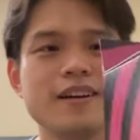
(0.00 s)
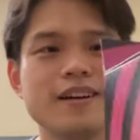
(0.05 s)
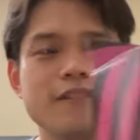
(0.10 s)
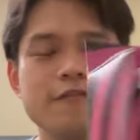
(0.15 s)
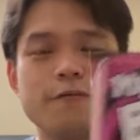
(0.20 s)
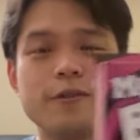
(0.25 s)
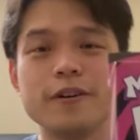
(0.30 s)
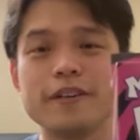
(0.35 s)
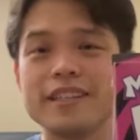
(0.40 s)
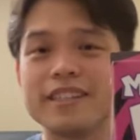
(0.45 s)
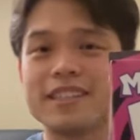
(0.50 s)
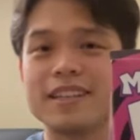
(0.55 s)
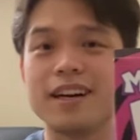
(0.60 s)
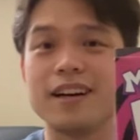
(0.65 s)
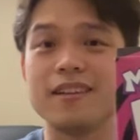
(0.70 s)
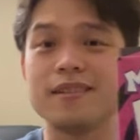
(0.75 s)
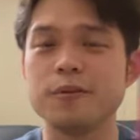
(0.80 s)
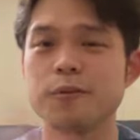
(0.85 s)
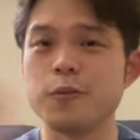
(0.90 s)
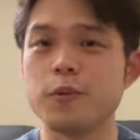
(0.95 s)
focused
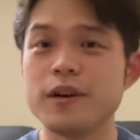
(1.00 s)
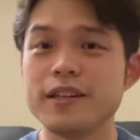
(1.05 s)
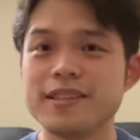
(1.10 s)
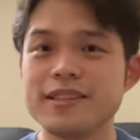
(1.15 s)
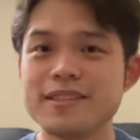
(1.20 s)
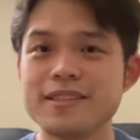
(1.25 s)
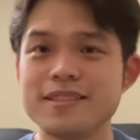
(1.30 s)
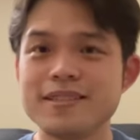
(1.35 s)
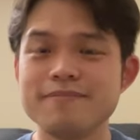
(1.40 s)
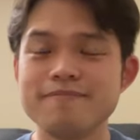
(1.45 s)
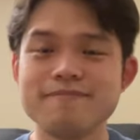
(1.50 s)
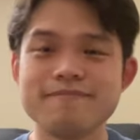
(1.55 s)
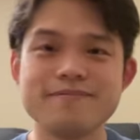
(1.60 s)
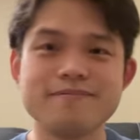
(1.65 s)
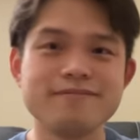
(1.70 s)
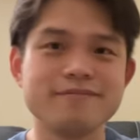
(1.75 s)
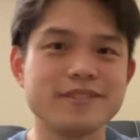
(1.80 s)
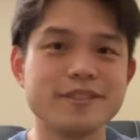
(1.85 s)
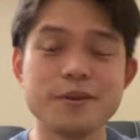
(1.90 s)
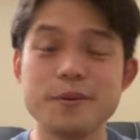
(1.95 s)
on what's
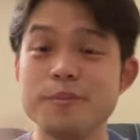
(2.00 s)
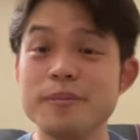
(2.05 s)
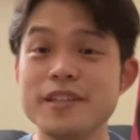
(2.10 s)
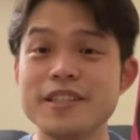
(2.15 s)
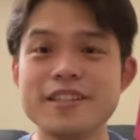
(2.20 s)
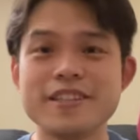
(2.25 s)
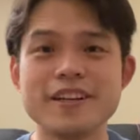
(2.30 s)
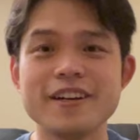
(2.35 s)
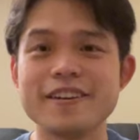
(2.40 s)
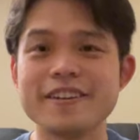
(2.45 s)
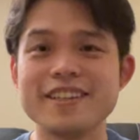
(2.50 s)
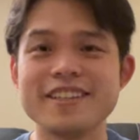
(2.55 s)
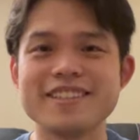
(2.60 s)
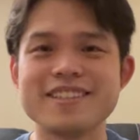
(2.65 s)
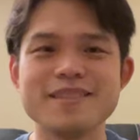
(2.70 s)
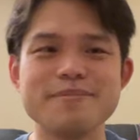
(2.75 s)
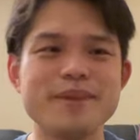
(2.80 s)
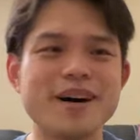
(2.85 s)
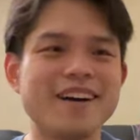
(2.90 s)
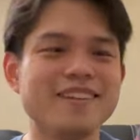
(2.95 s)
so
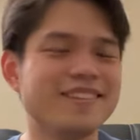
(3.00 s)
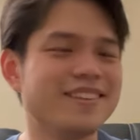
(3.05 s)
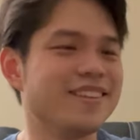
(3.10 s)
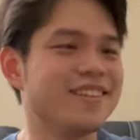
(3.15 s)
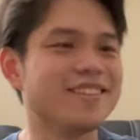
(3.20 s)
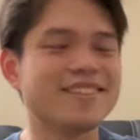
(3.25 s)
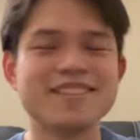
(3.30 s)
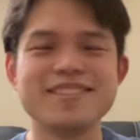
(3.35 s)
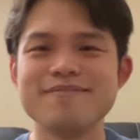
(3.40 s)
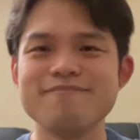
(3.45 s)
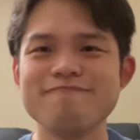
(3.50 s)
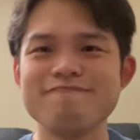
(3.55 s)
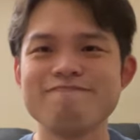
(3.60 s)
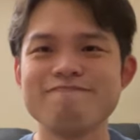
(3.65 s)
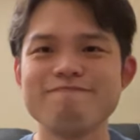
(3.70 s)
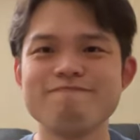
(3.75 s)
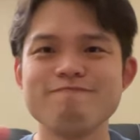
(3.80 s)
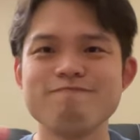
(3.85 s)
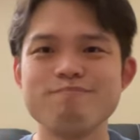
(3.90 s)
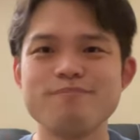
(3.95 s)
mysterious about this
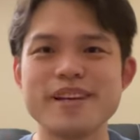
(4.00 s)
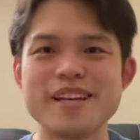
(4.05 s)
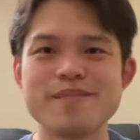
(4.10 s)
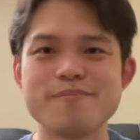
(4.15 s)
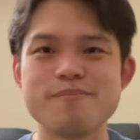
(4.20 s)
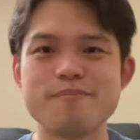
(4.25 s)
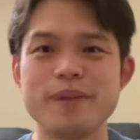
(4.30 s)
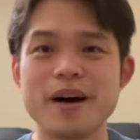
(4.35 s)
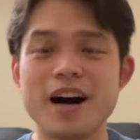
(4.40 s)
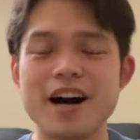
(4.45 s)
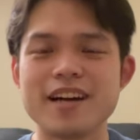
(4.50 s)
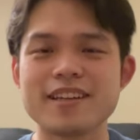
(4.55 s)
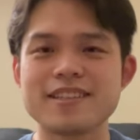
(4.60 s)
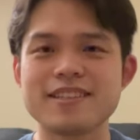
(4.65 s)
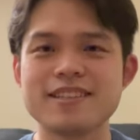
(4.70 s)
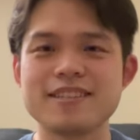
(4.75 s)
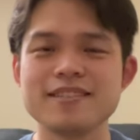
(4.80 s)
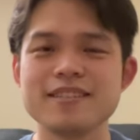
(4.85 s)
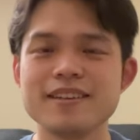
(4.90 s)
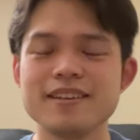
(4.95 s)
pink
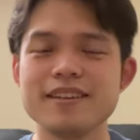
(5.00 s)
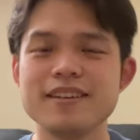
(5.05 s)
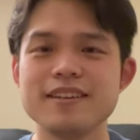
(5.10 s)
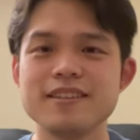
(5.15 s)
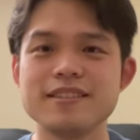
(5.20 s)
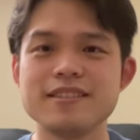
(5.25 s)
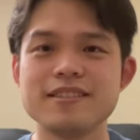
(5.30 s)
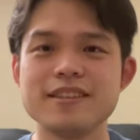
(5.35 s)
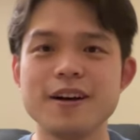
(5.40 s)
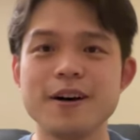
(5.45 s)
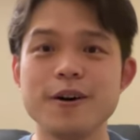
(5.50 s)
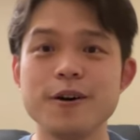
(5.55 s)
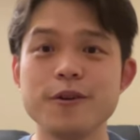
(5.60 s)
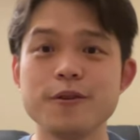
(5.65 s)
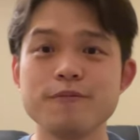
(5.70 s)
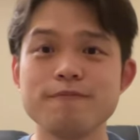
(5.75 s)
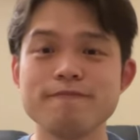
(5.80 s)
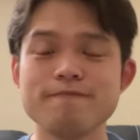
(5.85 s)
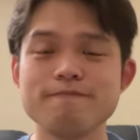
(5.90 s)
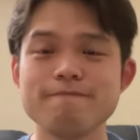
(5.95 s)
box.
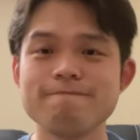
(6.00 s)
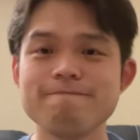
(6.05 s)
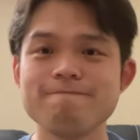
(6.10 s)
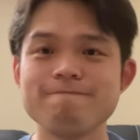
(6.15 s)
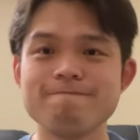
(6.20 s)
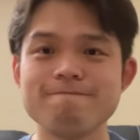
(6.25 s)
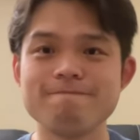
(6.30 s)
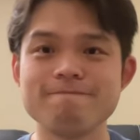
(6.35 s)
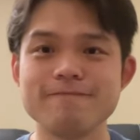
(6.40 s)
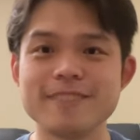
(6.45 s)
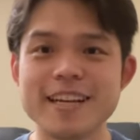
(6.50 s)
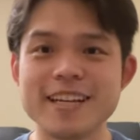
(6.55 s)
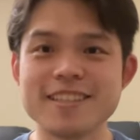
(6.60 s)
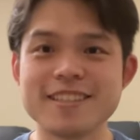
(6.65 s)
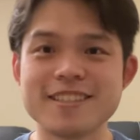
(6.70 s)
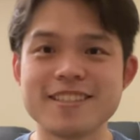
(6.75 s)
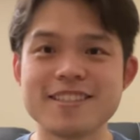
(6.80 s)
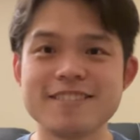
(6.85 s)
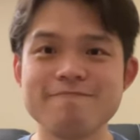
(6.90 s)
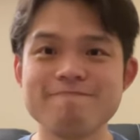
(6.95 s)
So
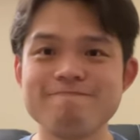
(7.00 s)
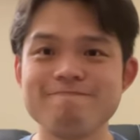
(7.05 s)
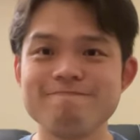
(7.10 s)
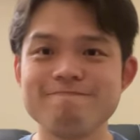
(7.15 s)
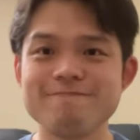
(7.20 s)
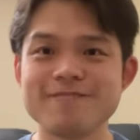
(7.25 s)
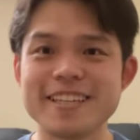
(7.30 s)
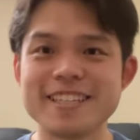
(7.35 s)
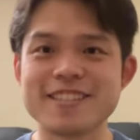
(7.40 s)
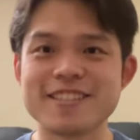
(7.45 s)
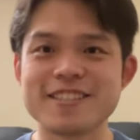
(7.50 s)
let's get